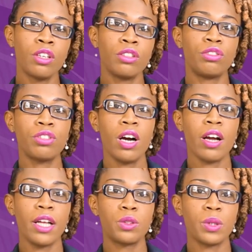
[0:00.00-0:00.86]

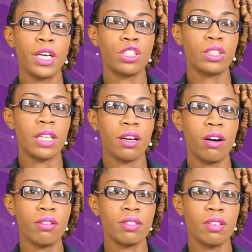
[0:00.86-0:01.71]
Drug Education and
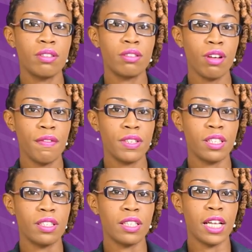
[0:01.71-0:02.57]
Counseling
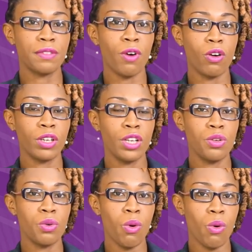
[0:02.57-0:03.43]
Services has found a
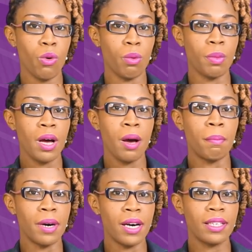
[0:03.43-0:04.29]
new home,
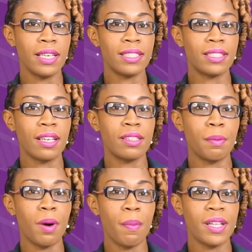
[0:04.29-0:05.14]
but is seeking
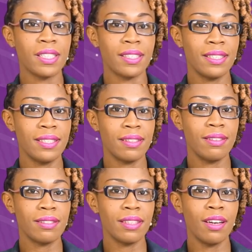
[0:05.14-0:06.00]
the public's
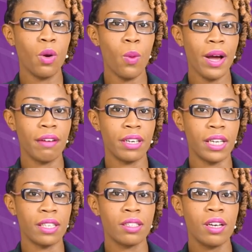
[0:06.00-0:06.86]
assistance in acquiring it.